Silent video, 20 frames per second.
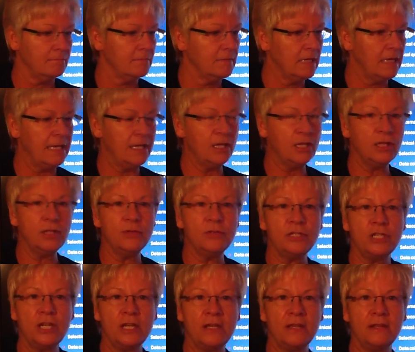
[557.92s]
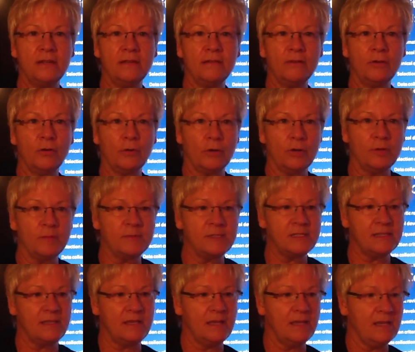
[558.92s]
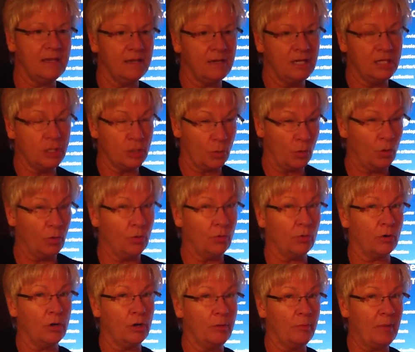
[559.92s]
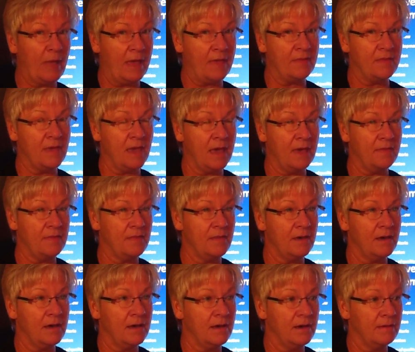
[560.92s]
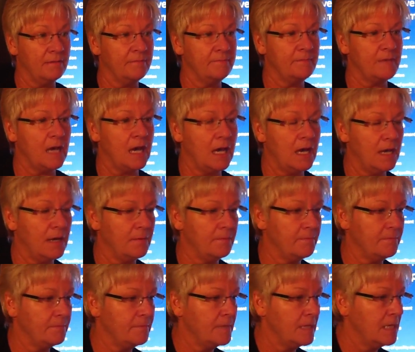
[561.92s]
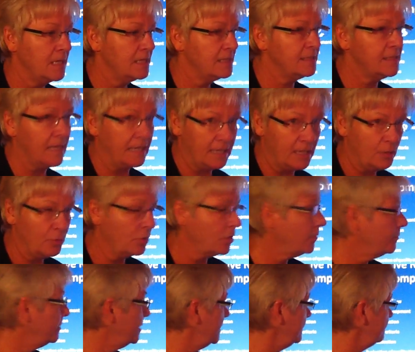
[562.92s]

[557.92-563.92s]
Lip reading: inclusion groups, the control group, and the study group.